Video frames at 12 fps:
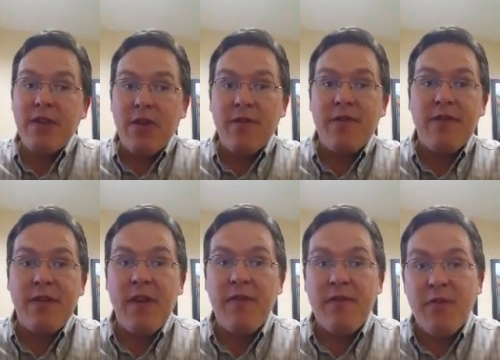you know,
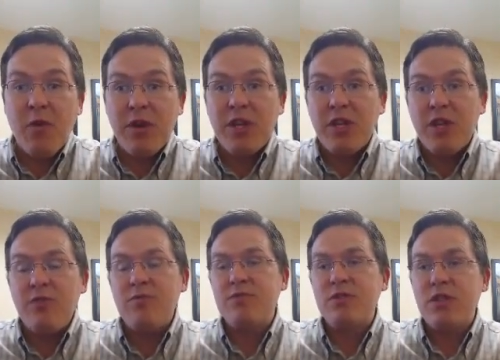if 42
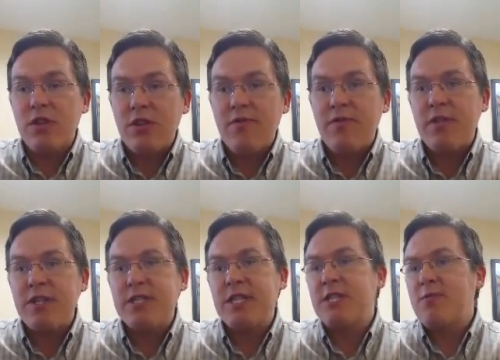is good for
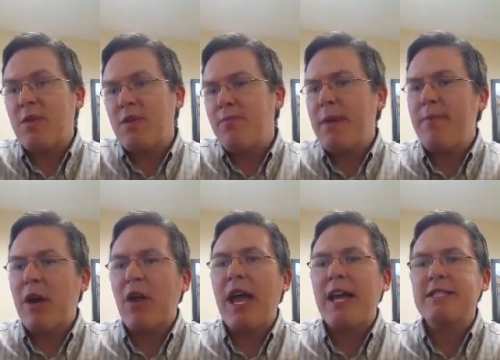this engine, well, maybe
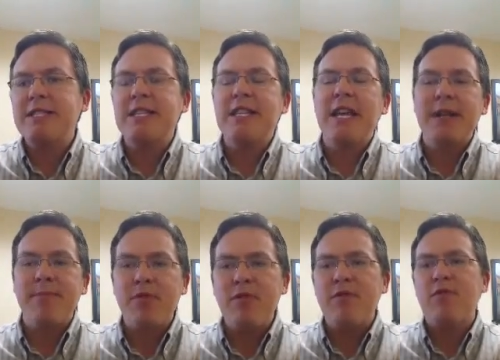I'll add cetane
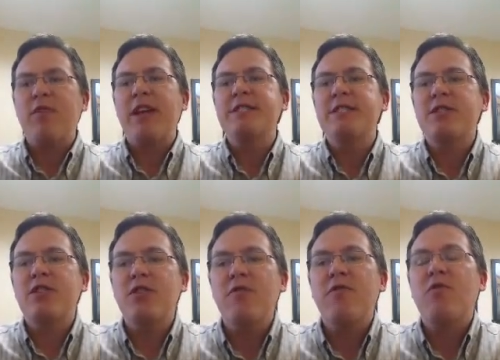improver rates at
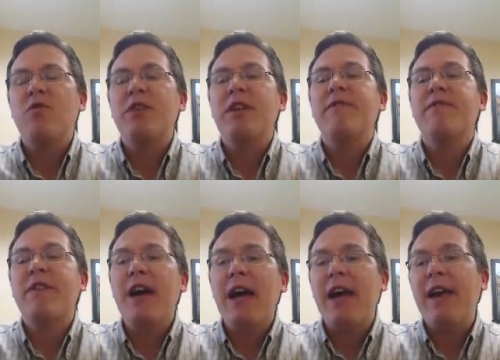
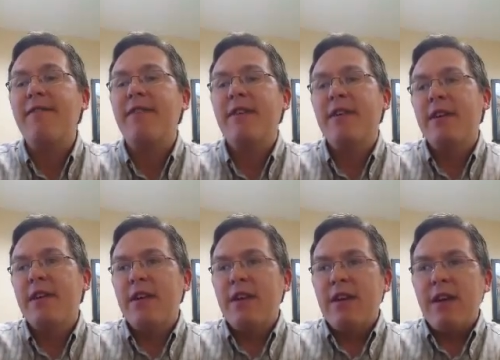245.
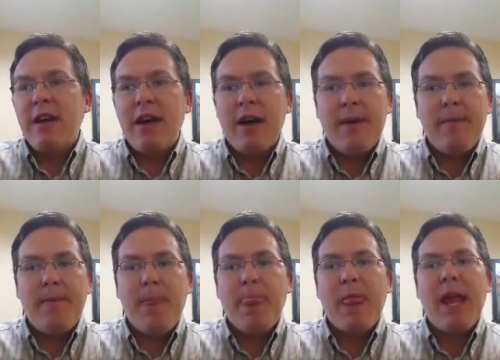
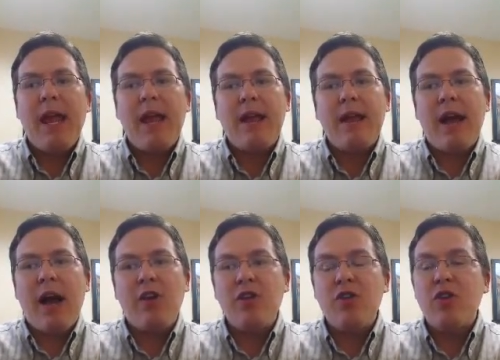Um,
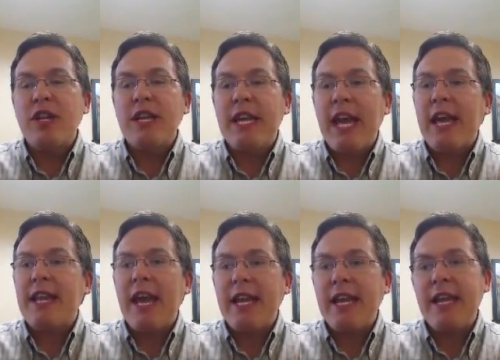are you going to get
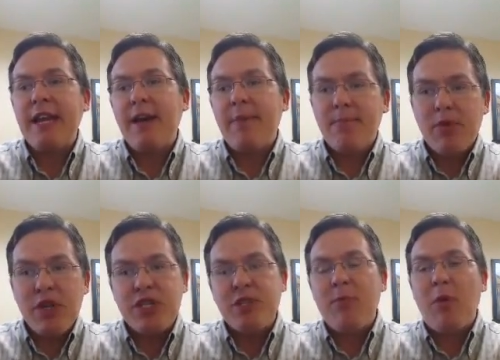any
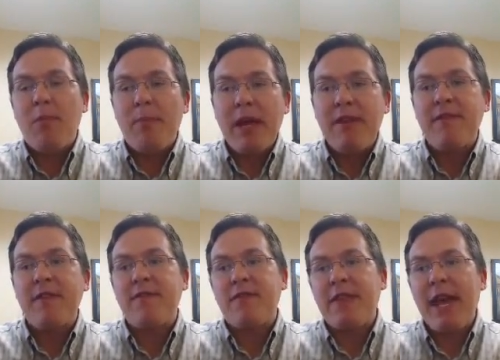appreciable
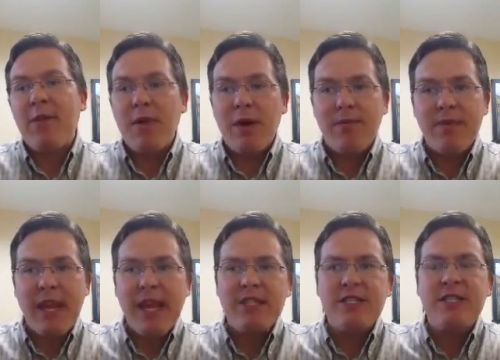benefit for that? Well,
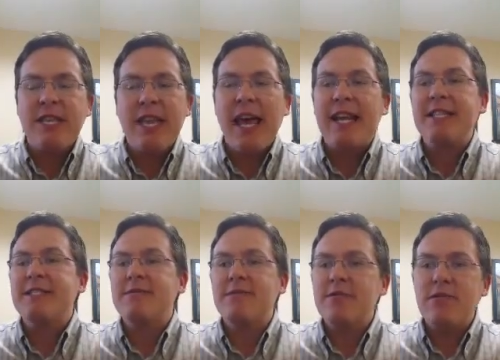the answer to that
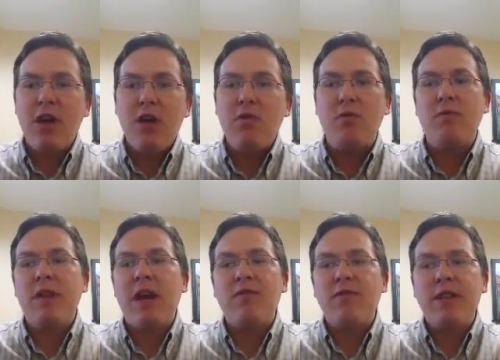is no,
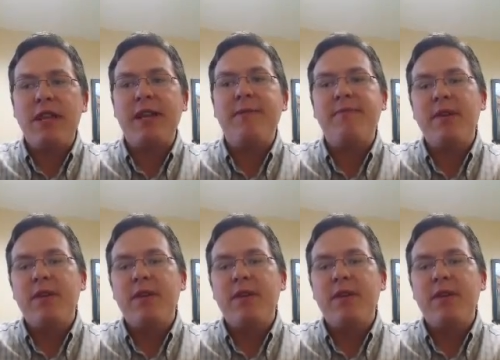not really.